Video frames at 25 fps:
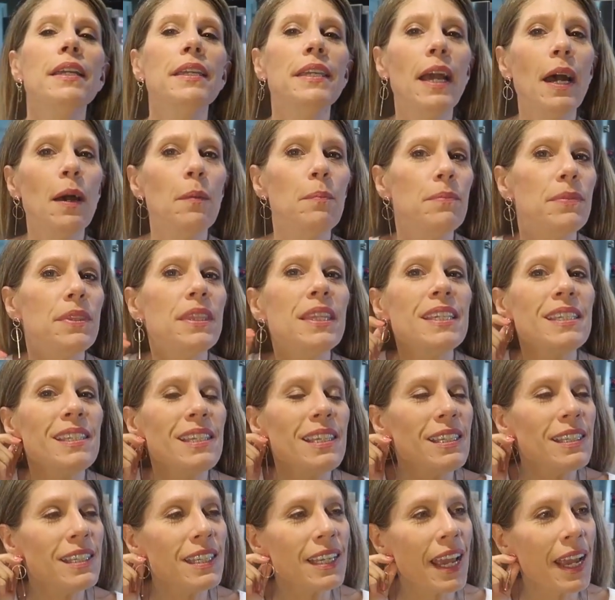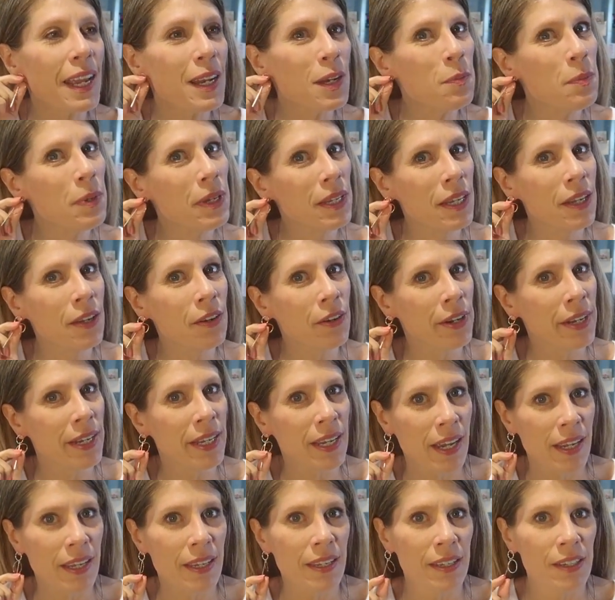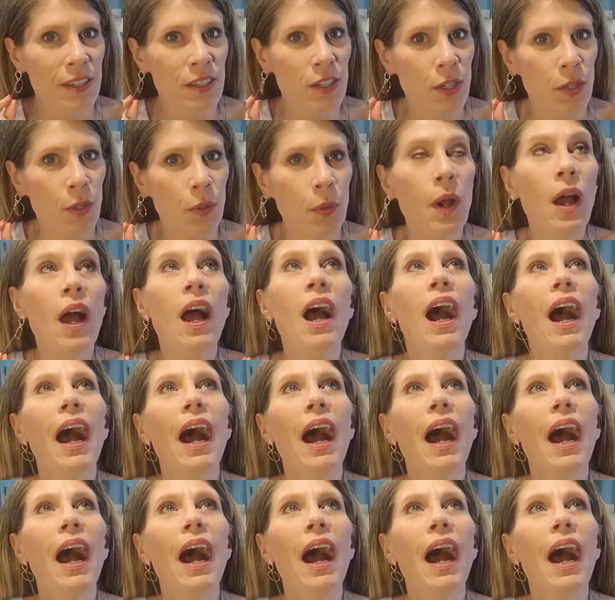Yep, this is the kind of big earring I can do.